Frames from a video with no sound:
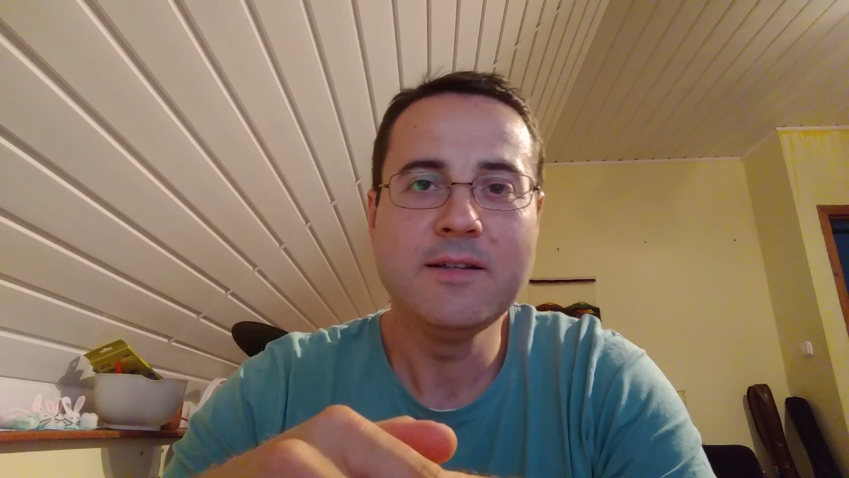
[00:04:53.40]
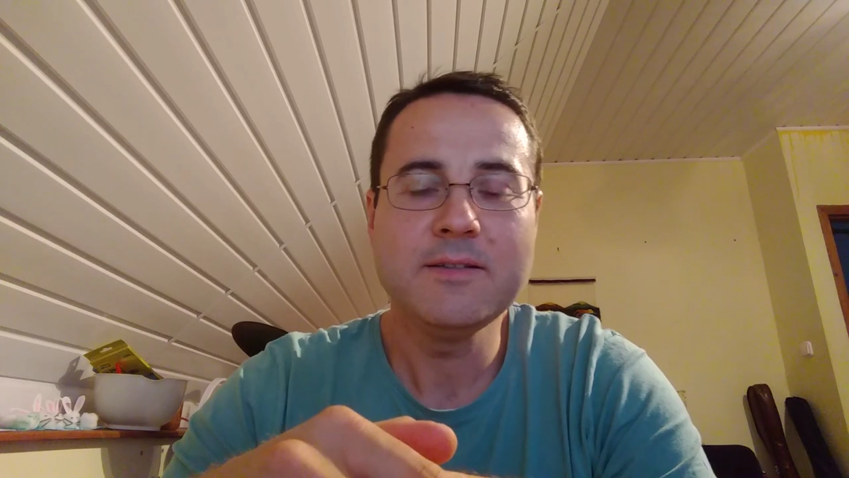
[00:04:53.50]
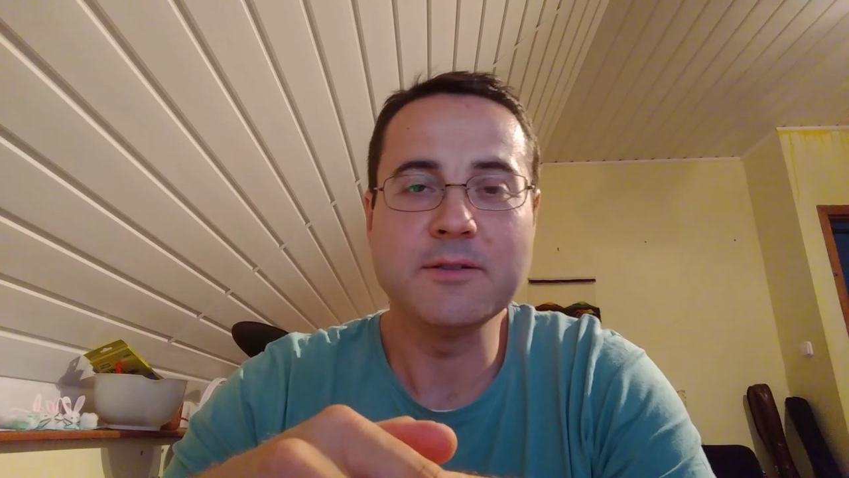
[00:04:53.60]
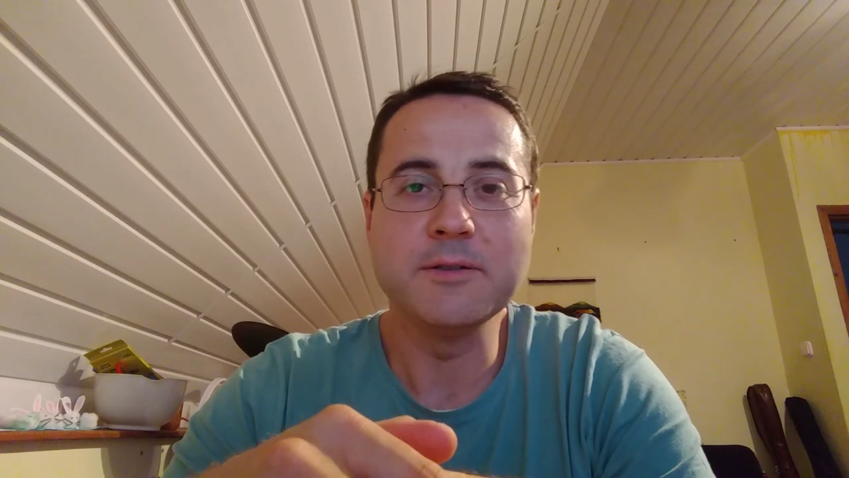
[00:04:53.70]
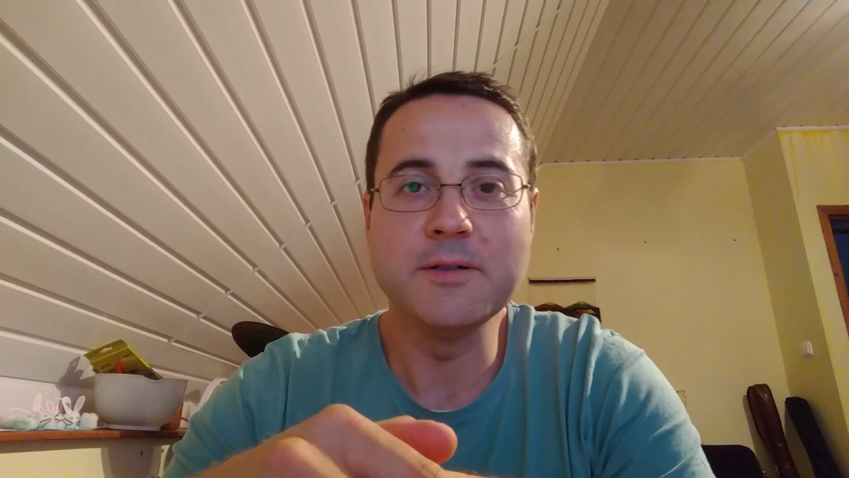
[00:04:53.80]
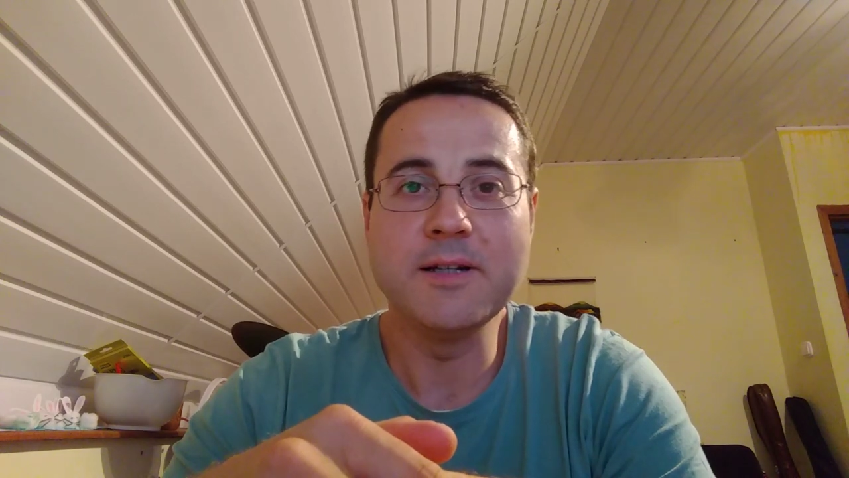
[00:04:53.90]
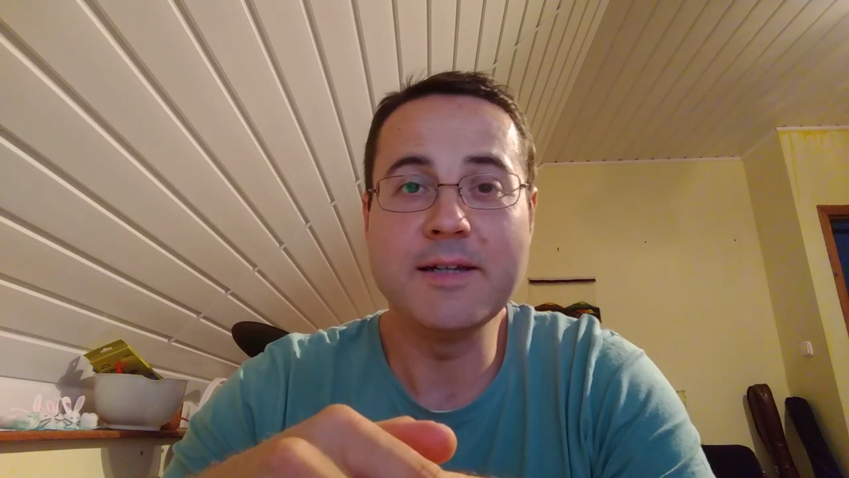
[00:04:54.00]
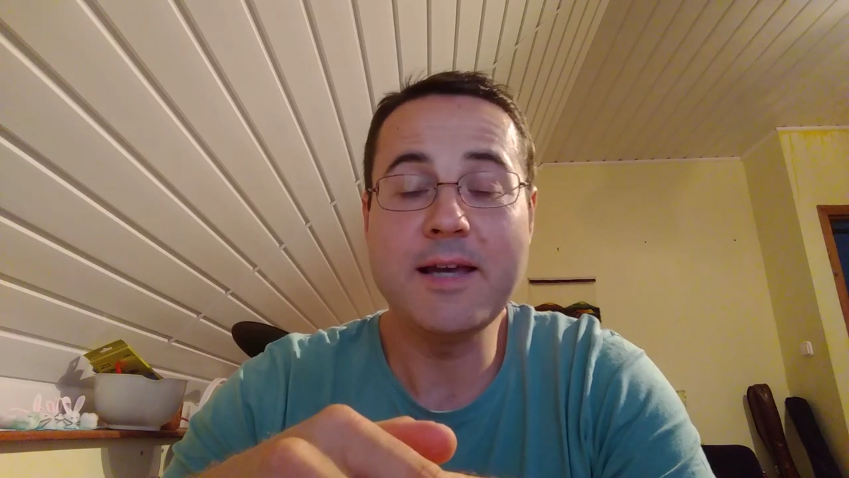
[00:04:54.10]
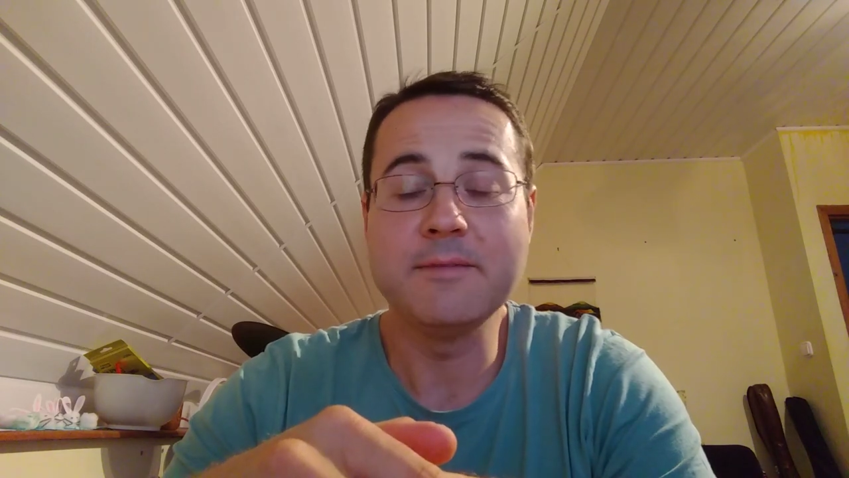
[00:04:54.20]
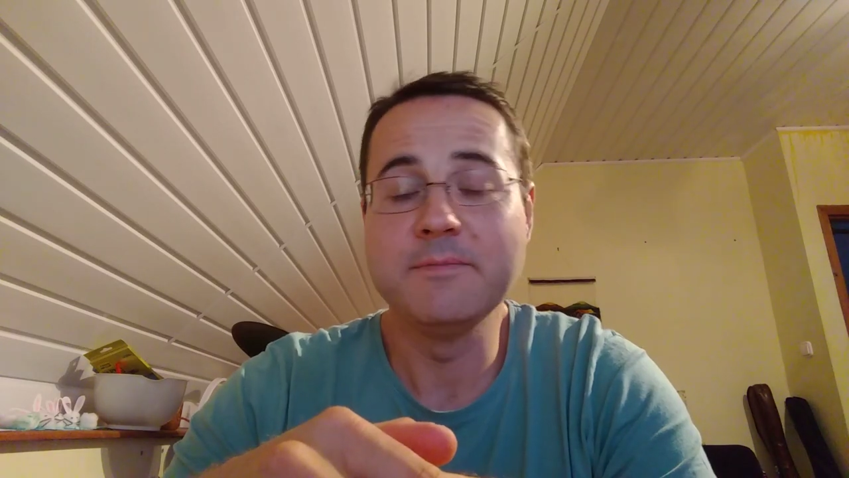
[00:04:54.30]

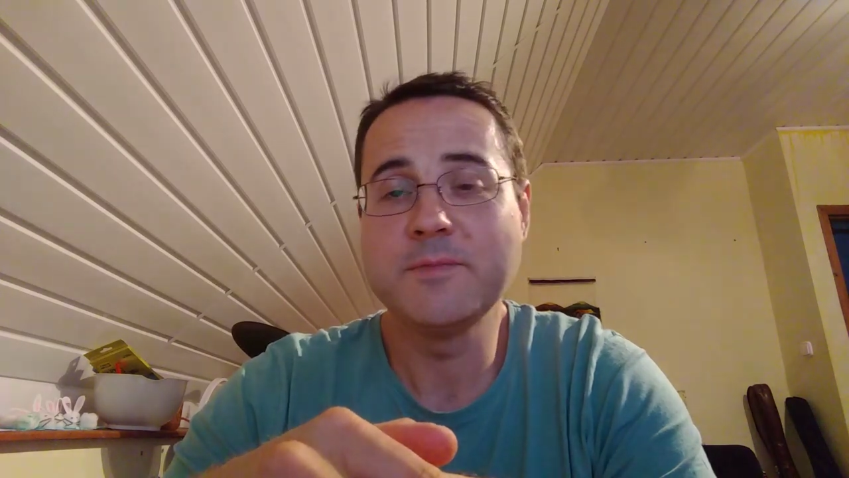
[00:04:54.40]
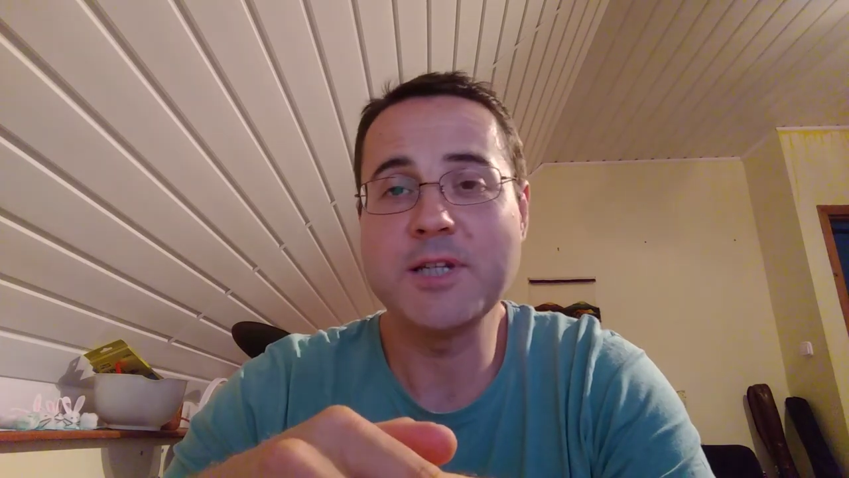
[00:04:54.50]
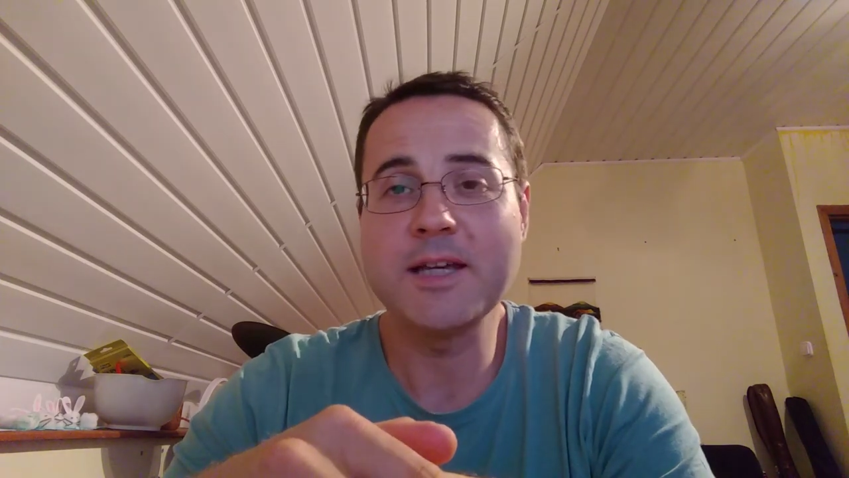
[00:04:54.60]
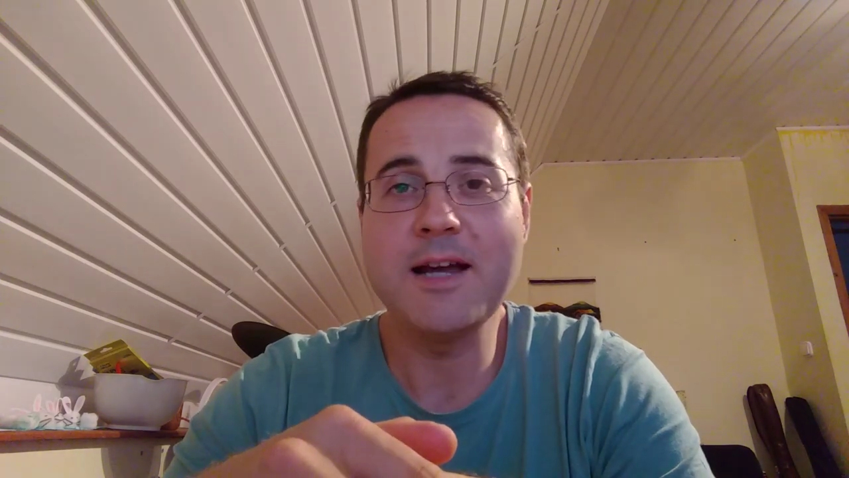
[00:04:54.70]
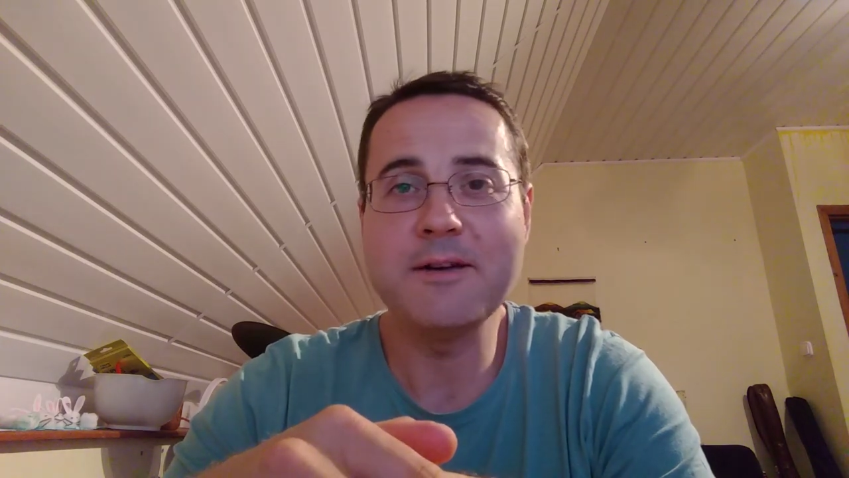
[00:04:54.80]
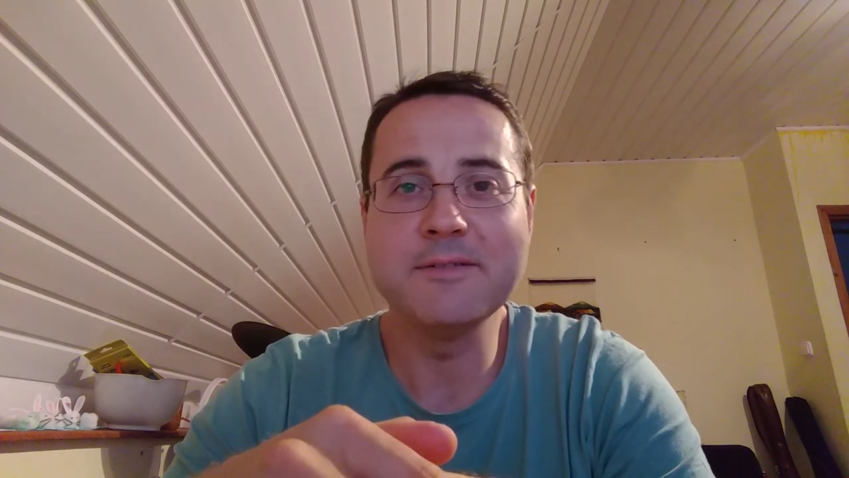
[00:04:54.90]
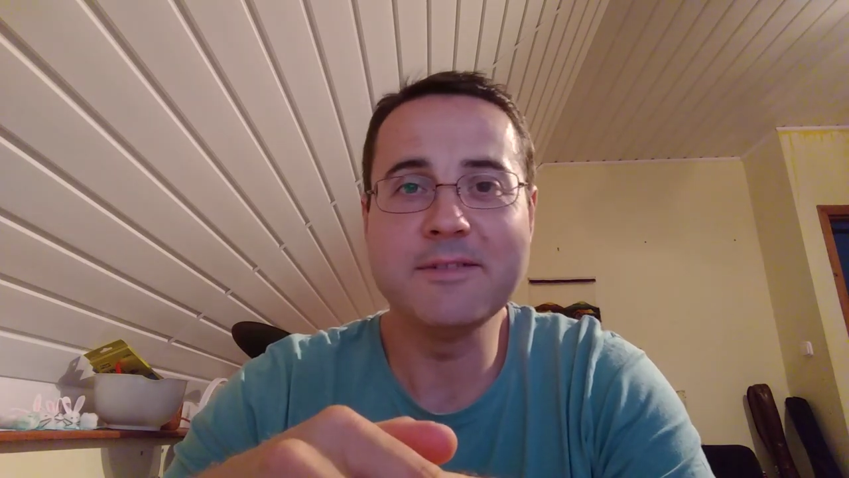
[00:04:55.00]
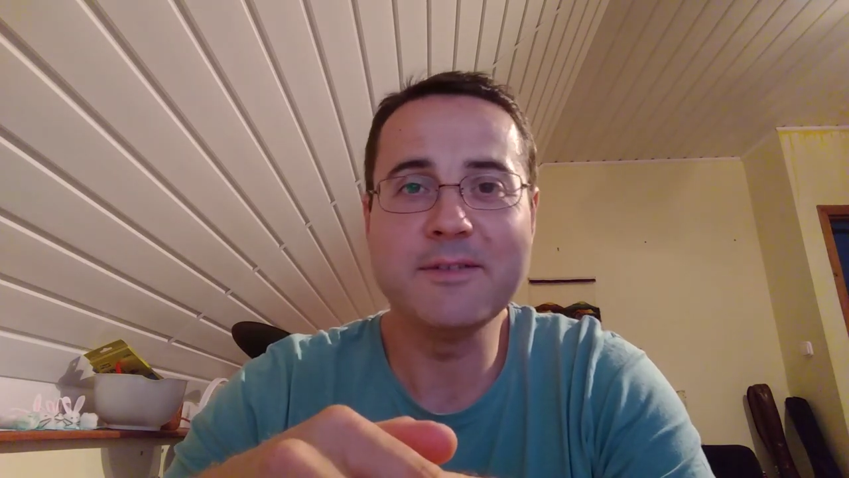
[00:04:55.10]
So check it out.